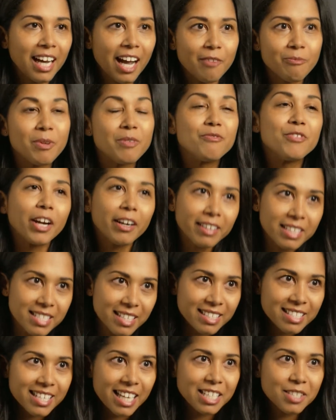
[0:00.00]
I've been very
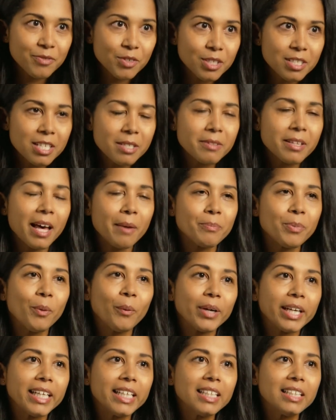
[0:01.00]
successful to that
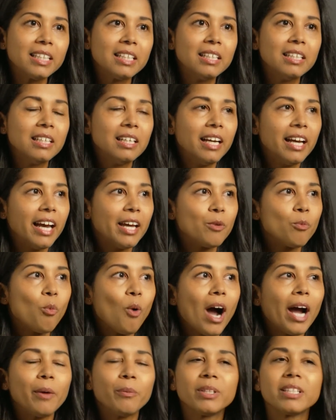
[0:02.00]
point, and
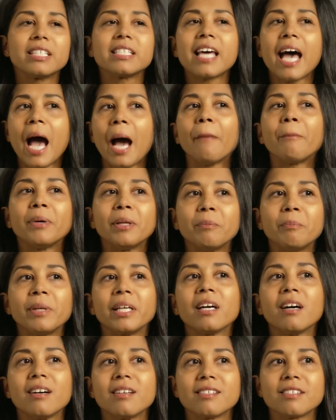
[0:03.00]
why would this happen
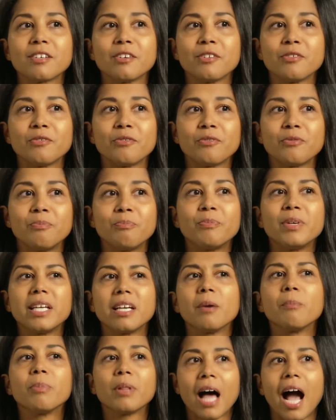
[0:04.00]
because of
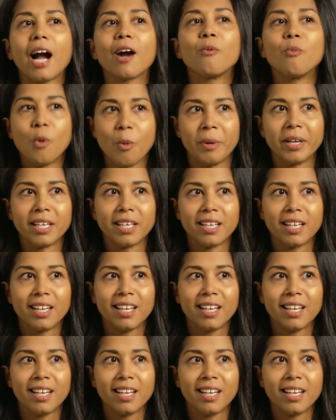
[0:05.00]
being a black woman?